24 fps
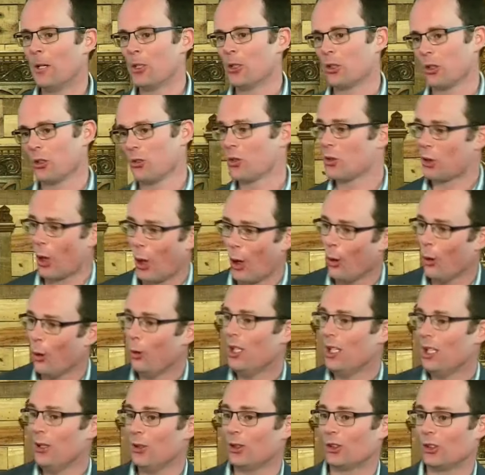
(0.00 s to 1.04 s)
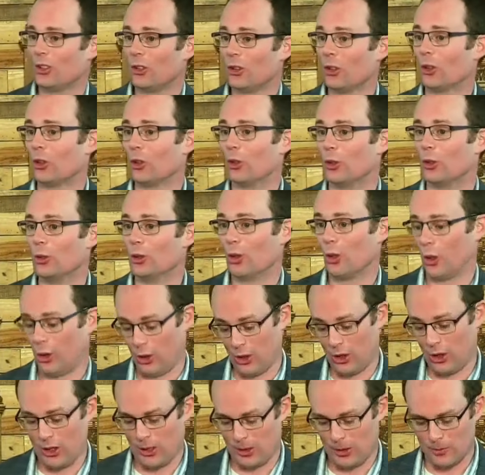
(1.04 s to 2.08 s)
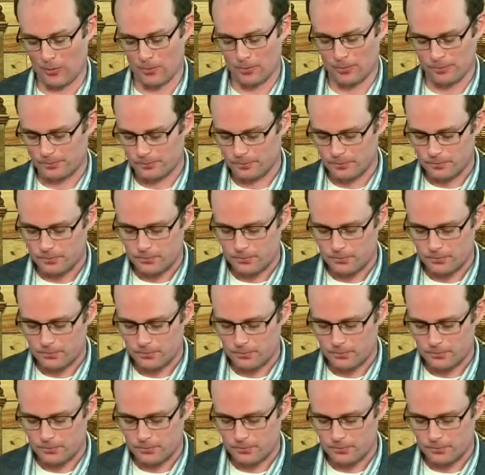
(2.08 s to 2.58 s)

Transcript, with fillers: It shows us holiness is a good thing.